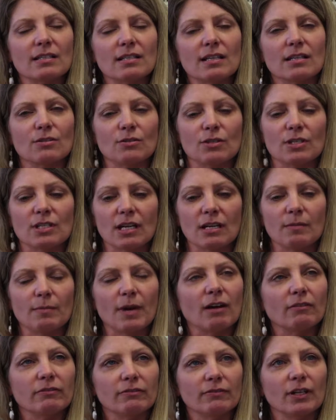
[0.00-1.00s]
that's interesting
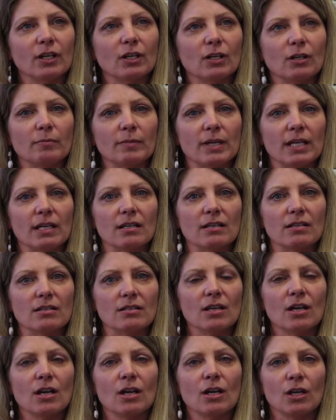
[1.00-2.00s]
about film
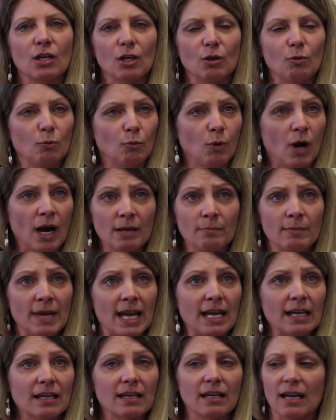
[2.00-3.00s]
is you want to
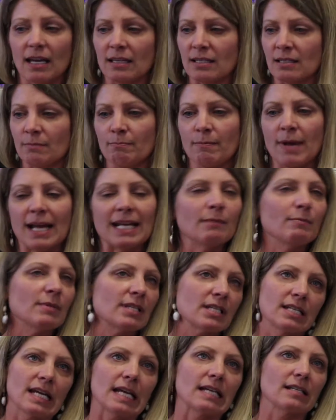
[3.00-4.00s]
make as many
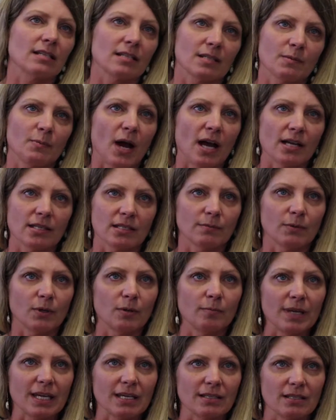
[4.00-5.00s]
mistakes as
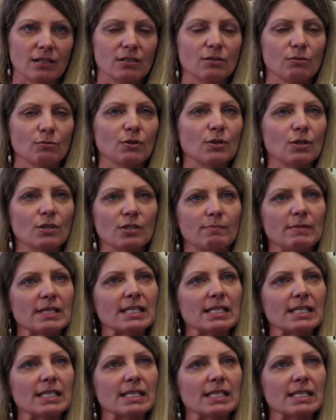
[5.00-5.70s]
possible, because it's through those